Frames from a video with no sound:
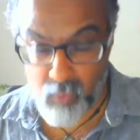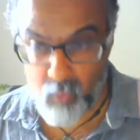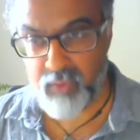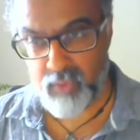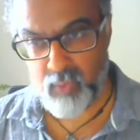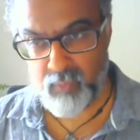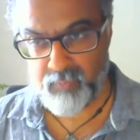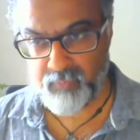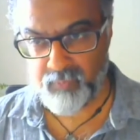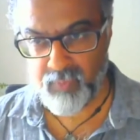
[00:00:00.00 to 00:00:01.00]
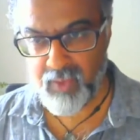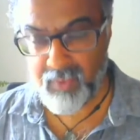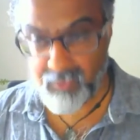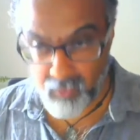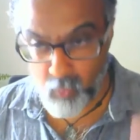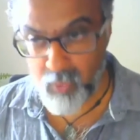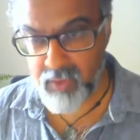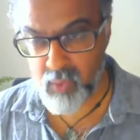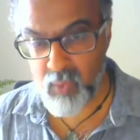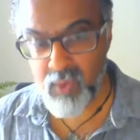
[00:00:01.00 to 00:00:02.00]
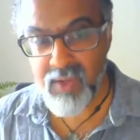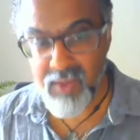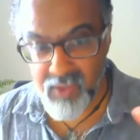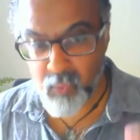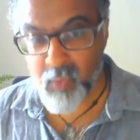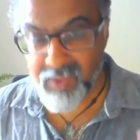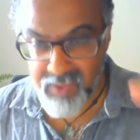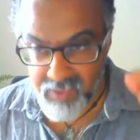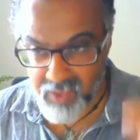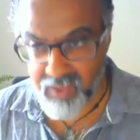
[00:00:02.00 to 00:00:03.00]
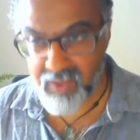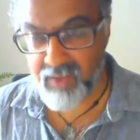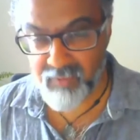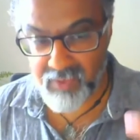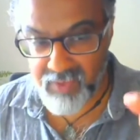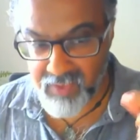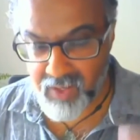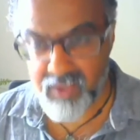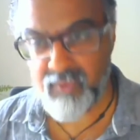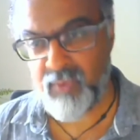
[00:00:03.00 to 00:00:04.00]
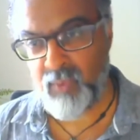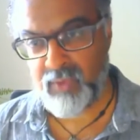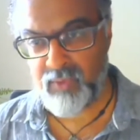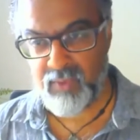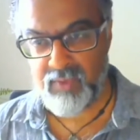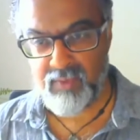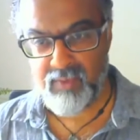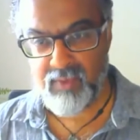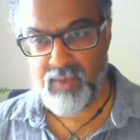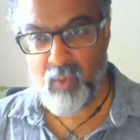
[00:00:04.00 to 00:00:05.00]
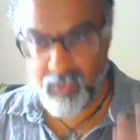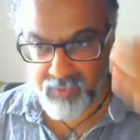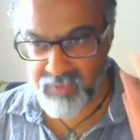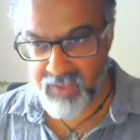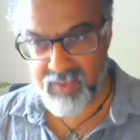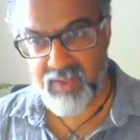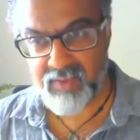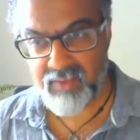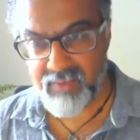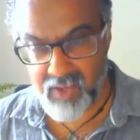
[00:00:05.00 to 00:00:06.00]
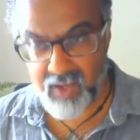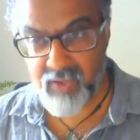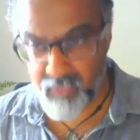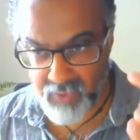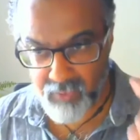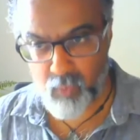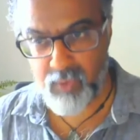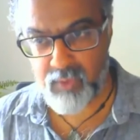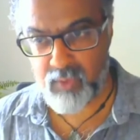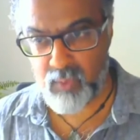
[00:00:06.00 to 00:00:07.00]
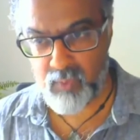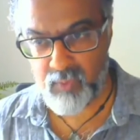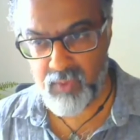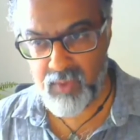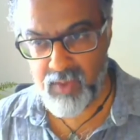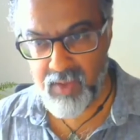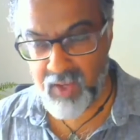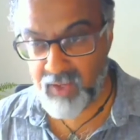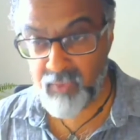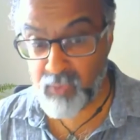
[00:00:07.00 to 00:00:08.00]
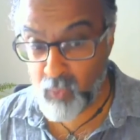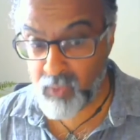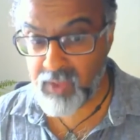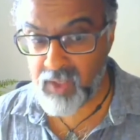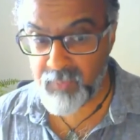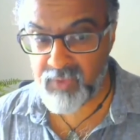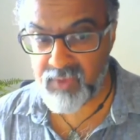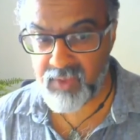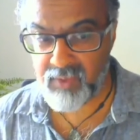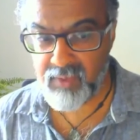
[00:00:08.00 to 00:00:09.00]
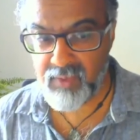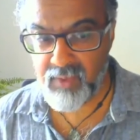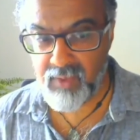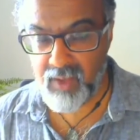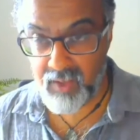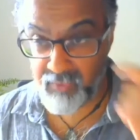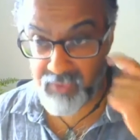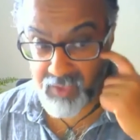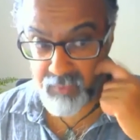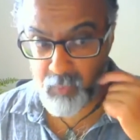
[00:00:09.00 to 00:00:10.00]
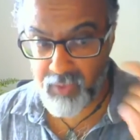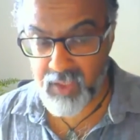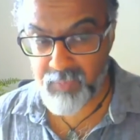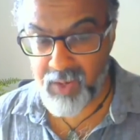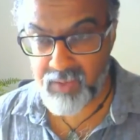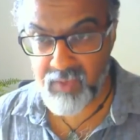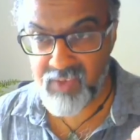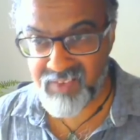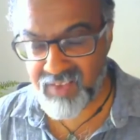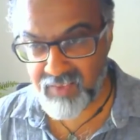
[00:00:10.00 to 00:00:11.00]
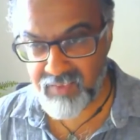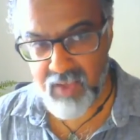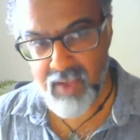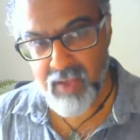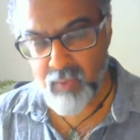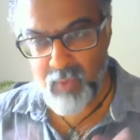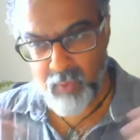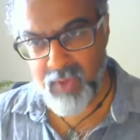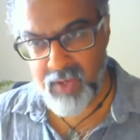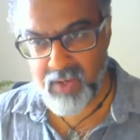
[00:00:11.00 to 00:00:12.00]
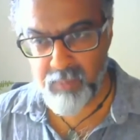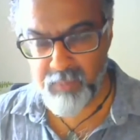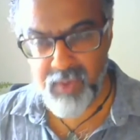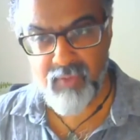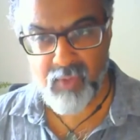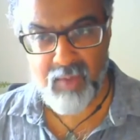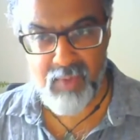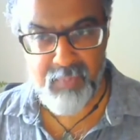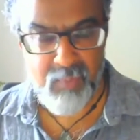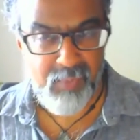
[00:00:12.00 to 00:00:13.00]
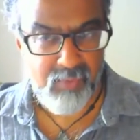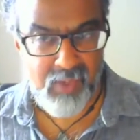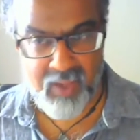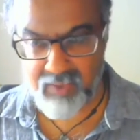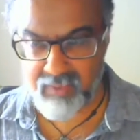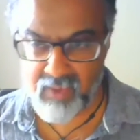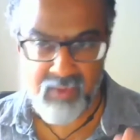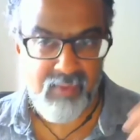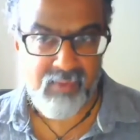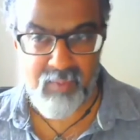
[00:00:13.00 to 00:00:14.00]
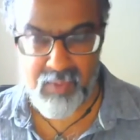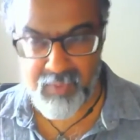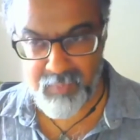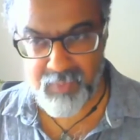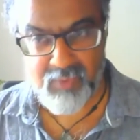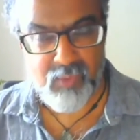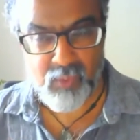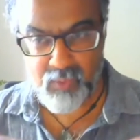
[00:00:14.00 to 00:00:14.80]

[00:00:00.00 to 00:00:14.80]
core issue. And the core issue is what they died for, actually. All these generations died for that core issue. And if you don't take a position, and if there's a political party which says, well, we campaign for Tamil people's land rights, Tamil people's,